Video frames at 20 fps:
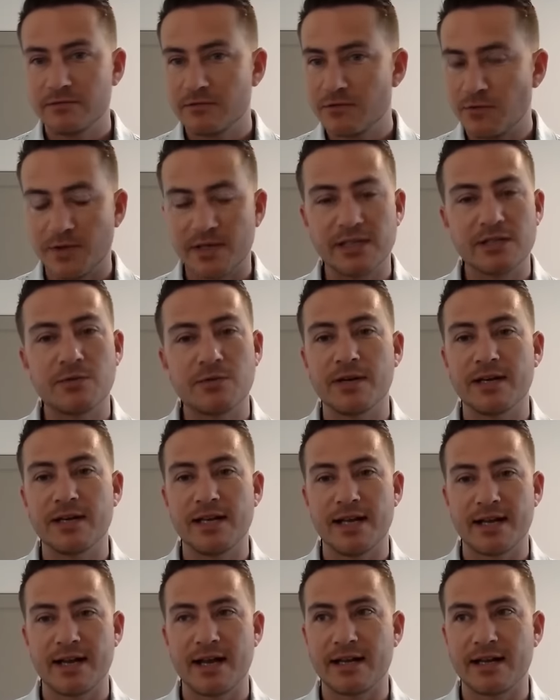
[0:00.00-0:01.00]
2020,
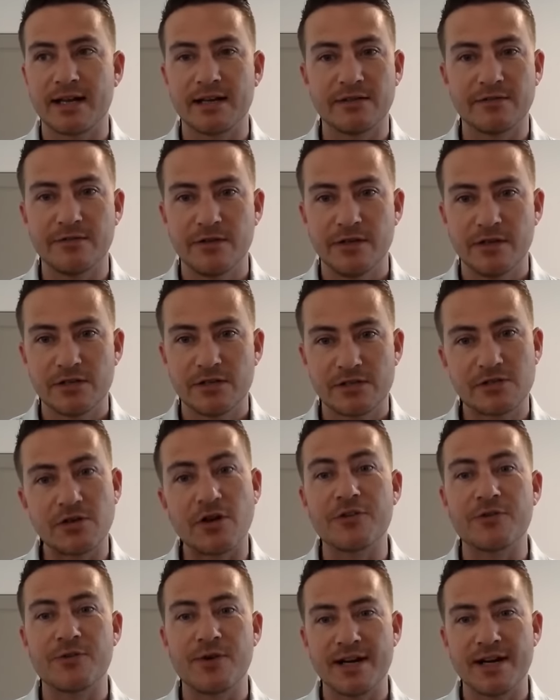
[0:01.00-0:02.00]
I kind of
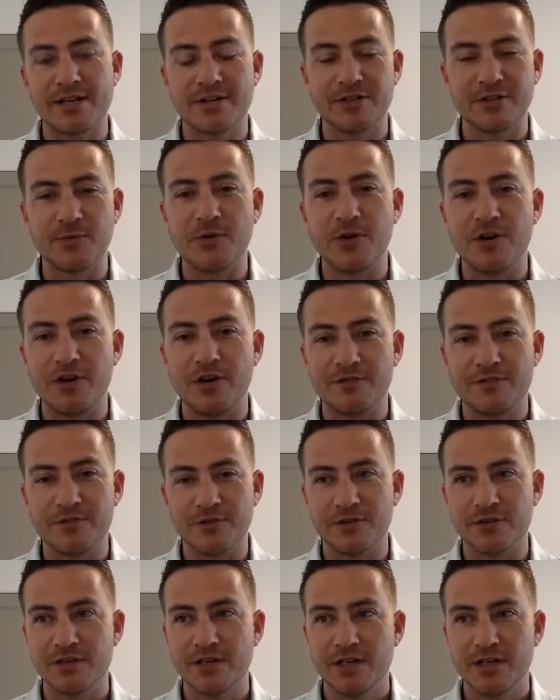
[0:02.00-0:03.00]
saw the writing on the wall
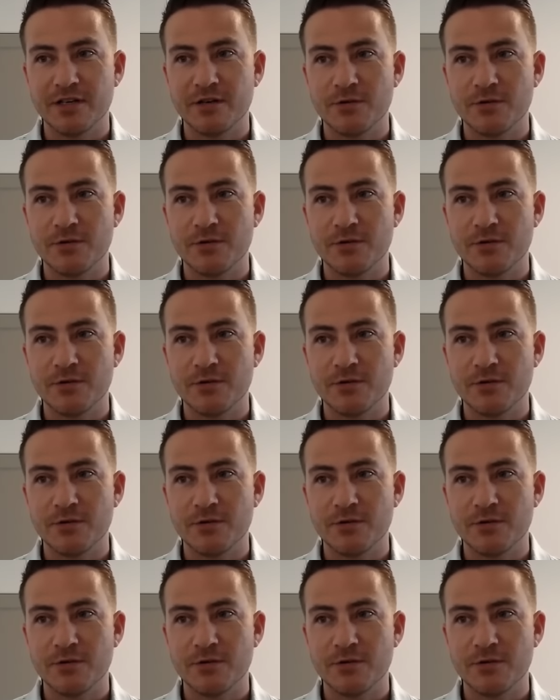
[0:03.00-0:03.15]
for